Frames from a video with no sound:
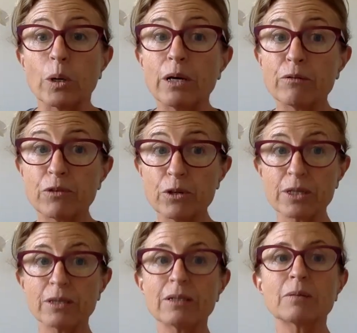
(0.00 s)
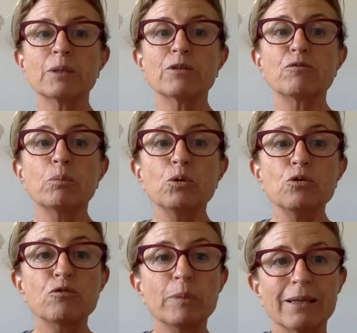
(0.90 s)
If there's a little bit of
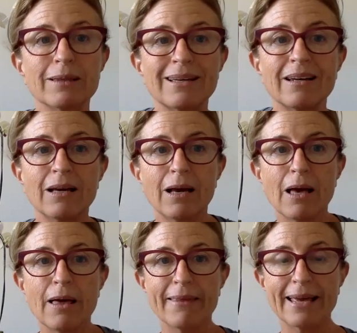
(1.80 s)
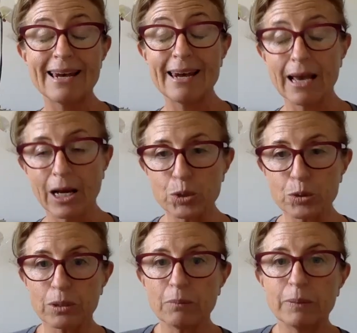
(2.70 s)
movement that
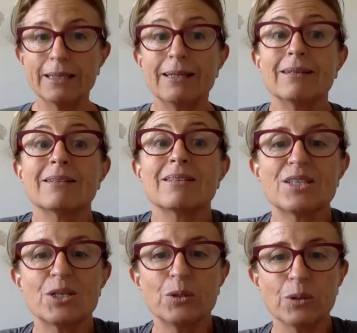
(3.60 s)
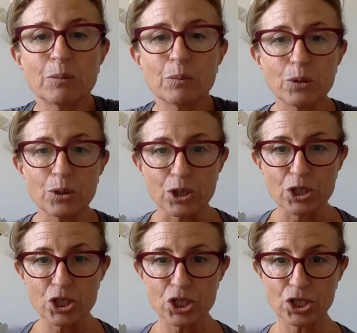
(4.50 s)
naturally begins to
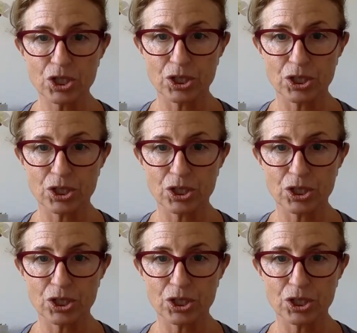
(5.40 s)
emerge,